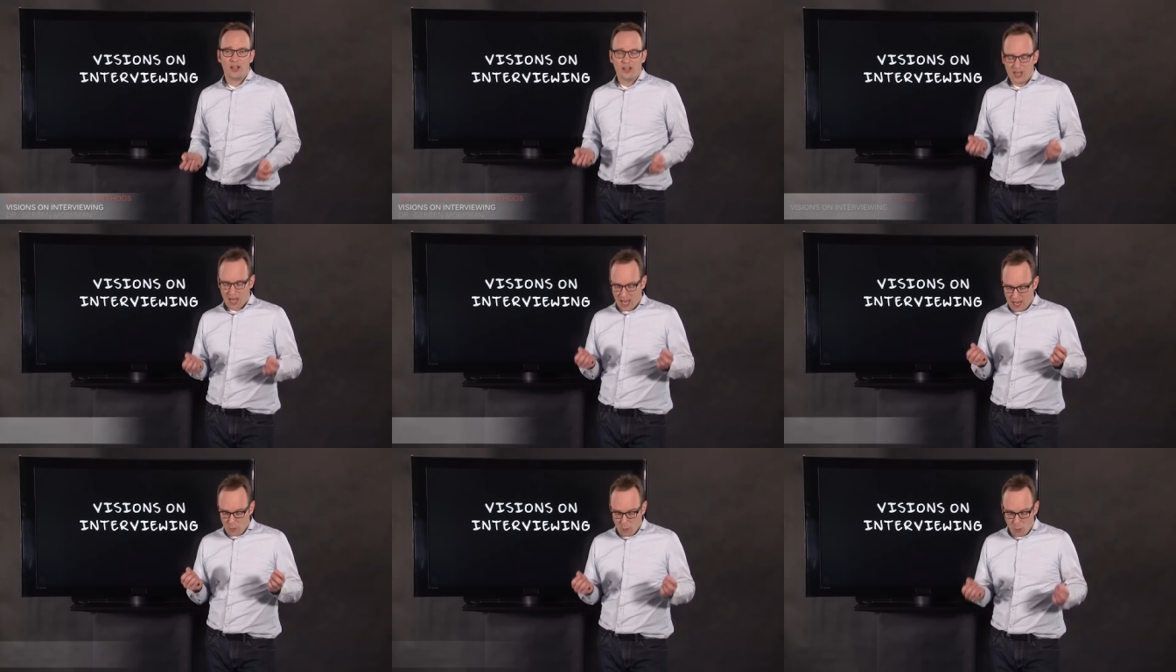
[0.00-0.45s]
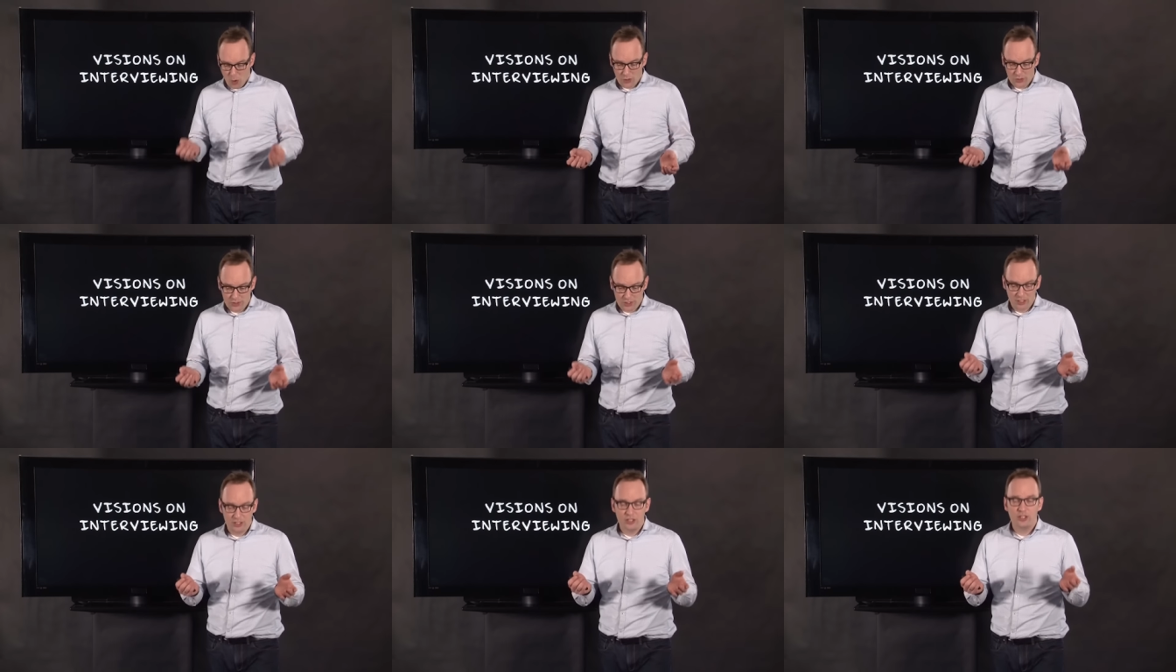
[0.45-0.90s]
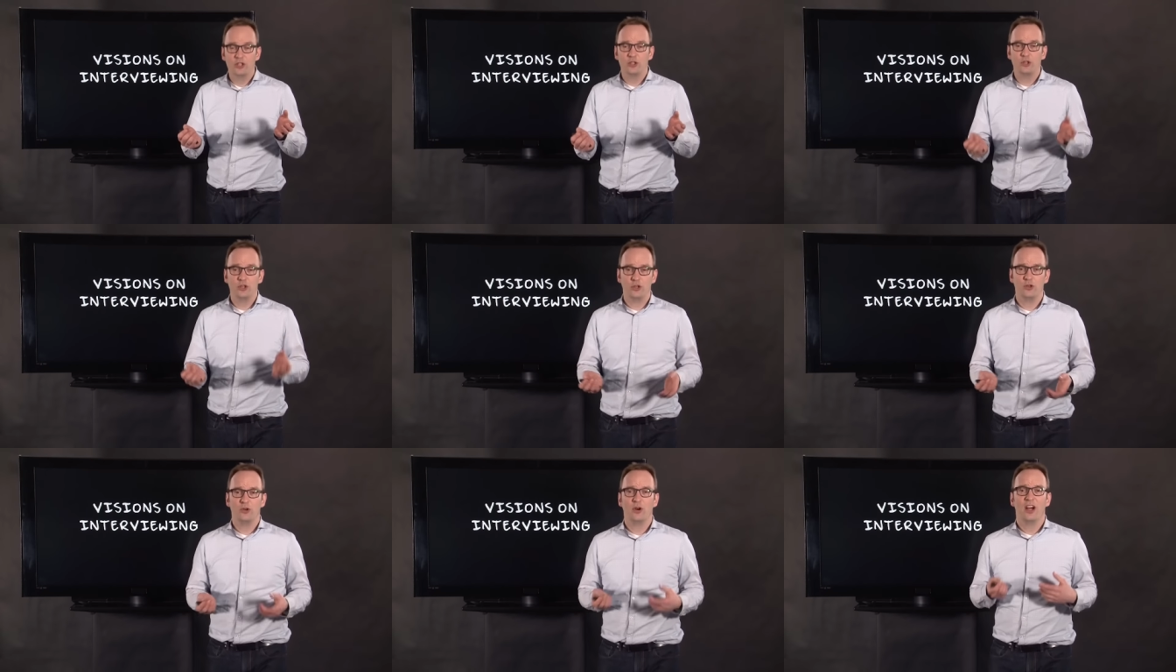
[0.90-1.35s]
They want to
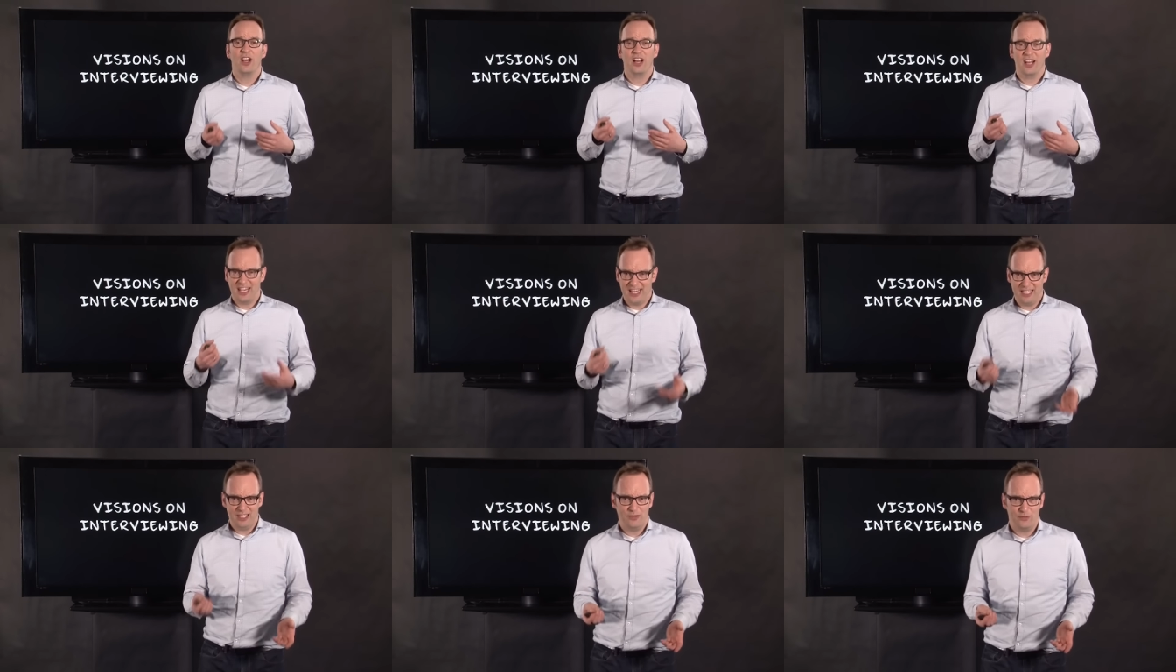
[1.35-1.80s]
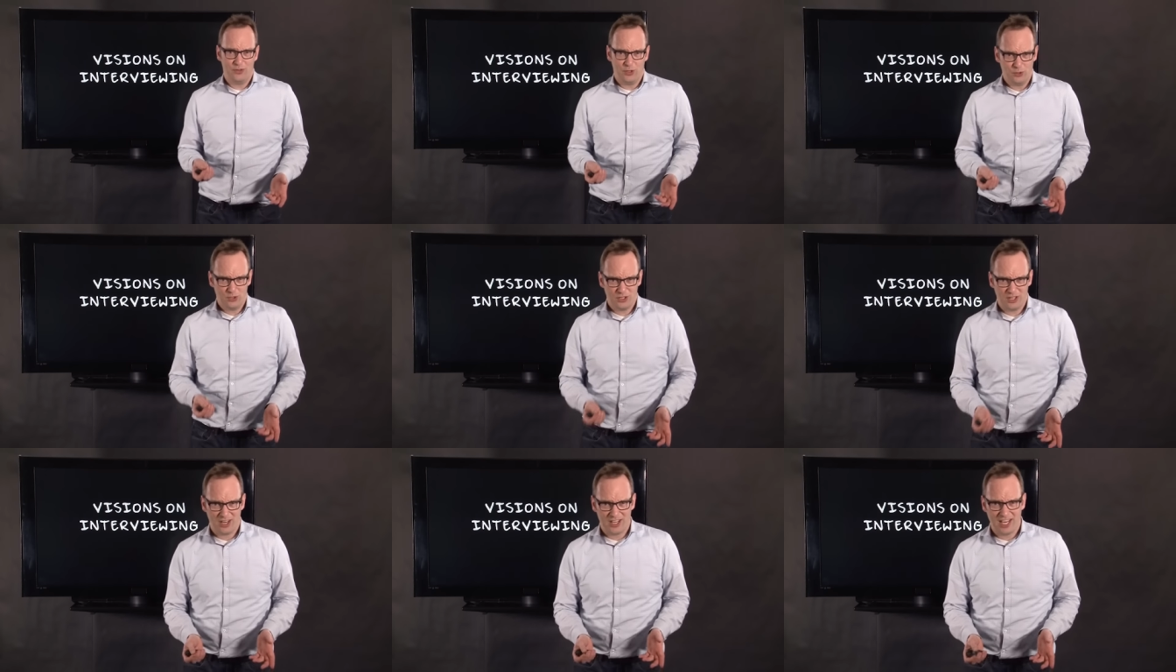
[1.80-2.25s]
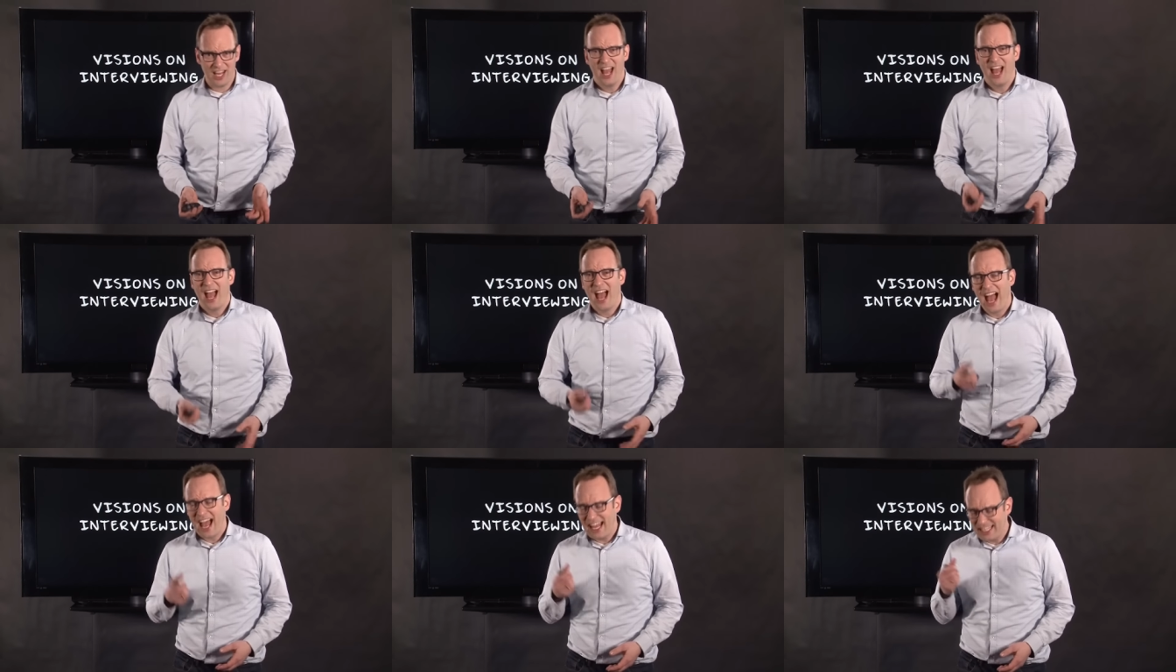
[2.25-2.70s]
do an interview study.
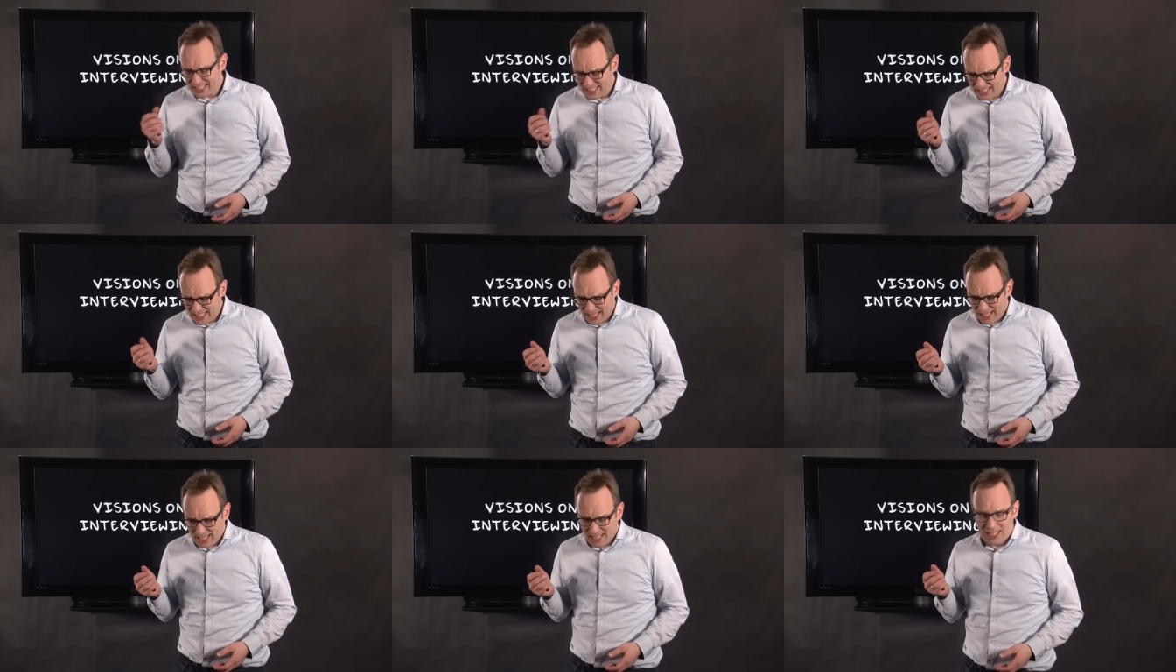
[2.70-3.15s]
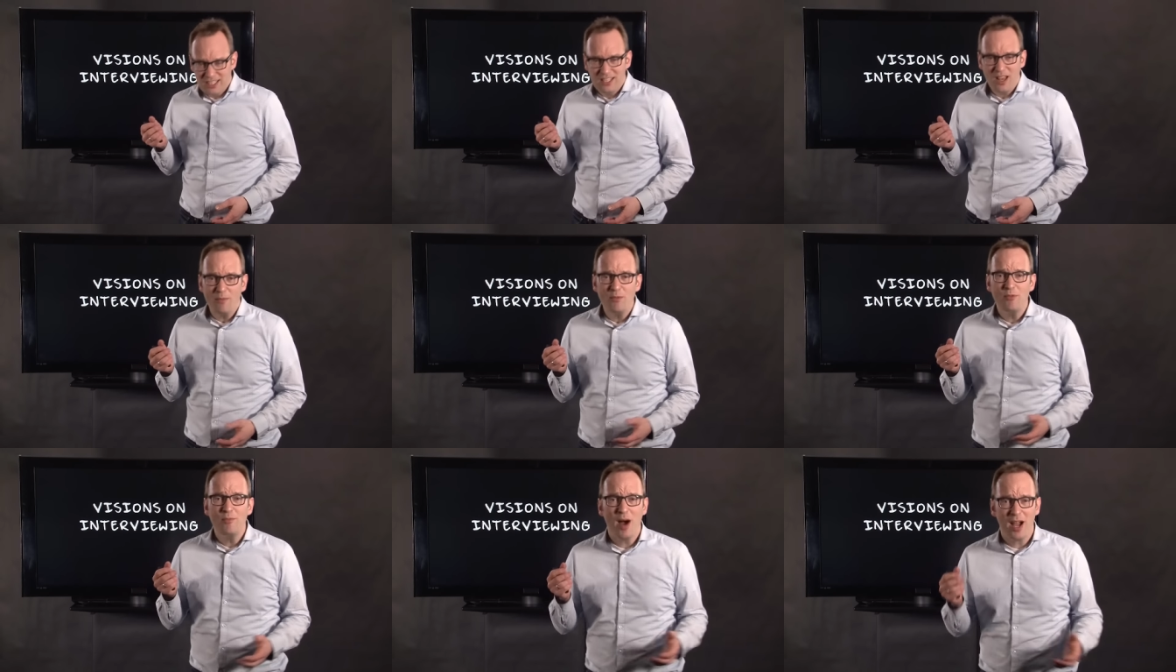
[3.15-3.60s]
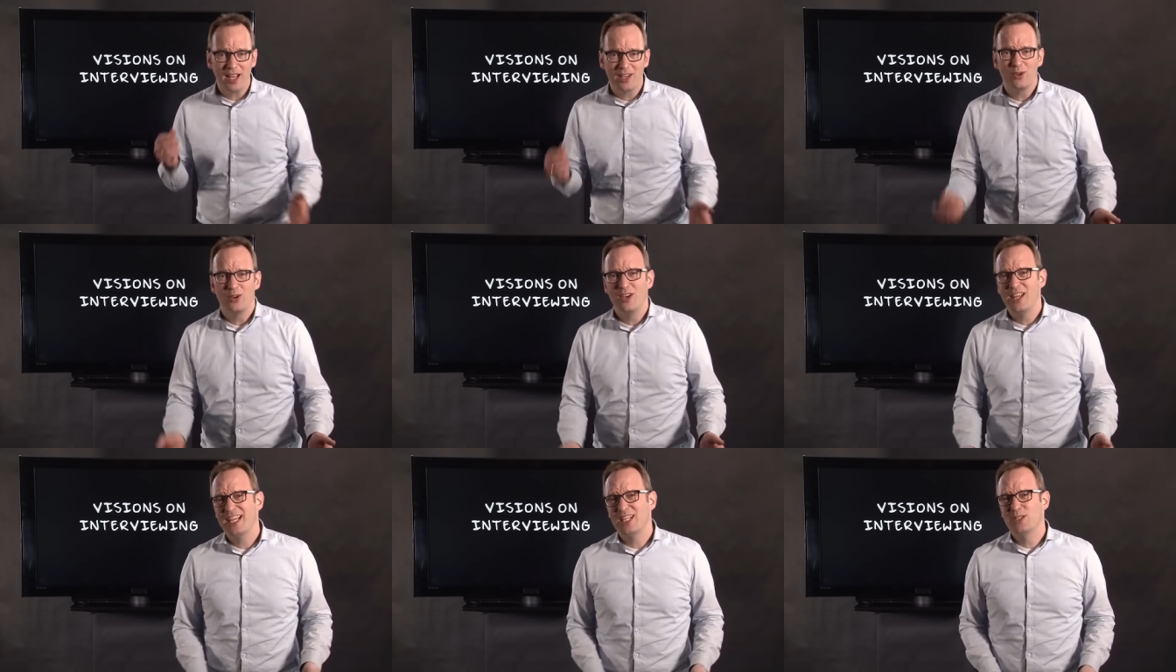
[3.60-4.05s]
And some of my
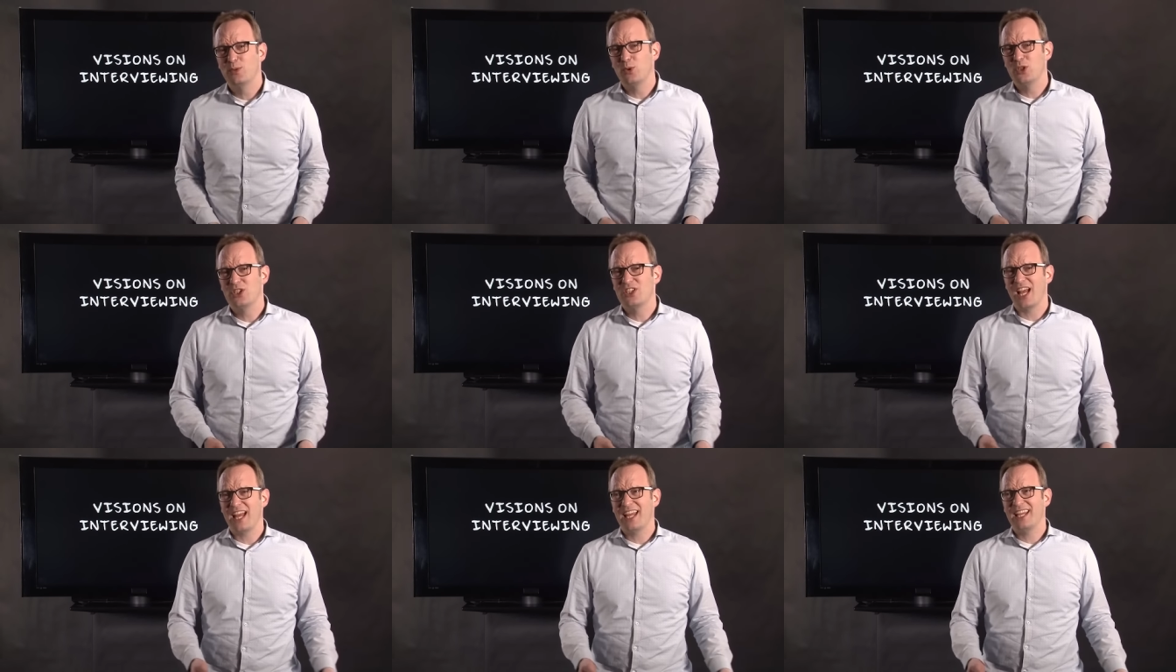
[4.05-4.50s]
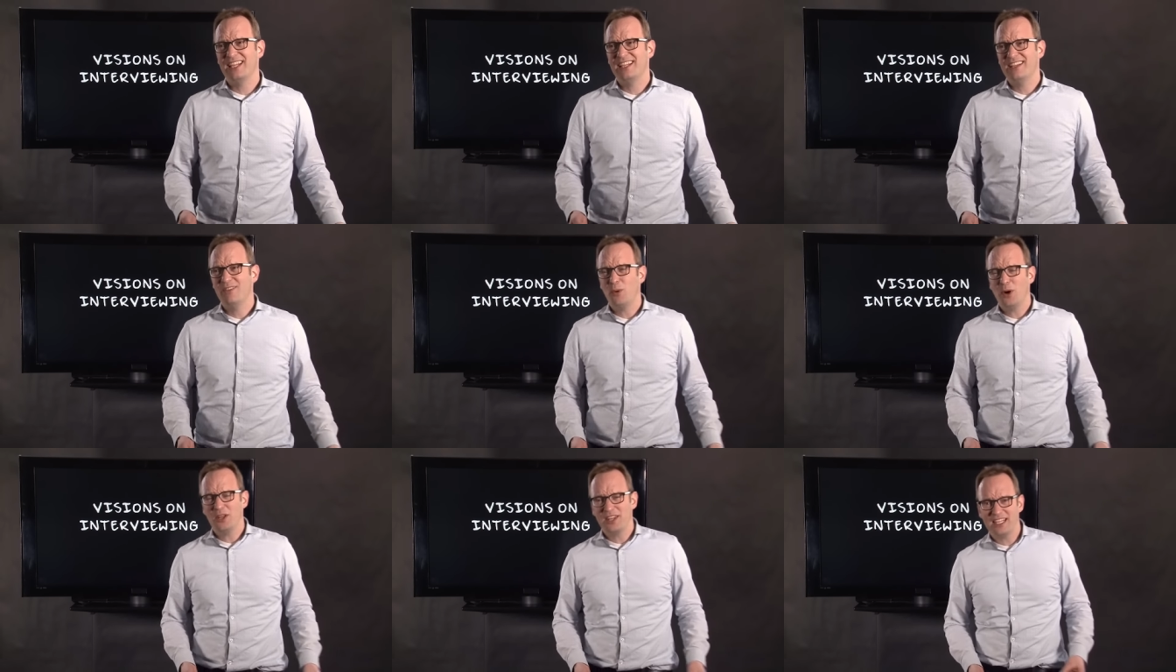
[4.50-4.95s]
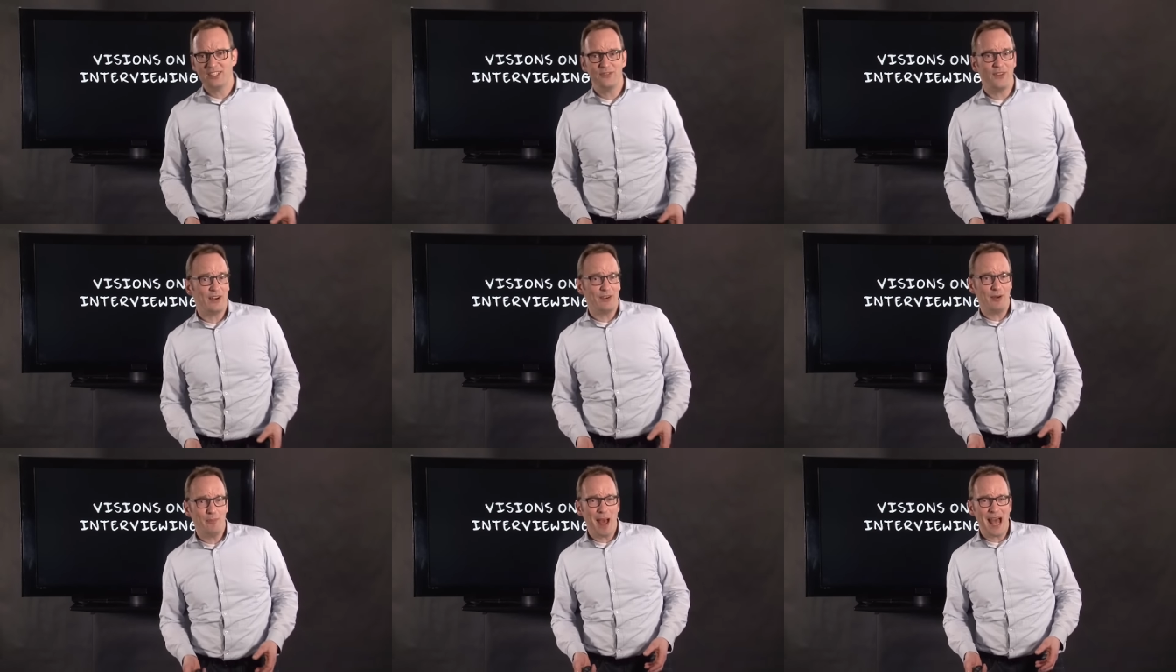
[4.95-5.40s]
colleagues would say, well, that's
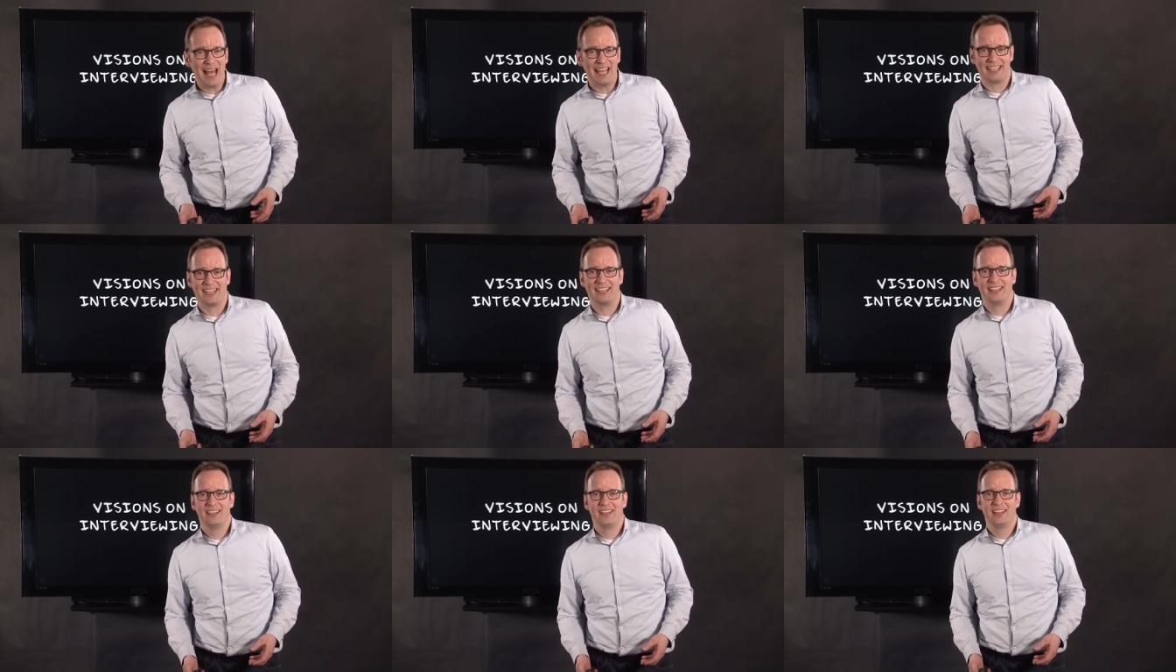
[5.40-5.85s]
very bad,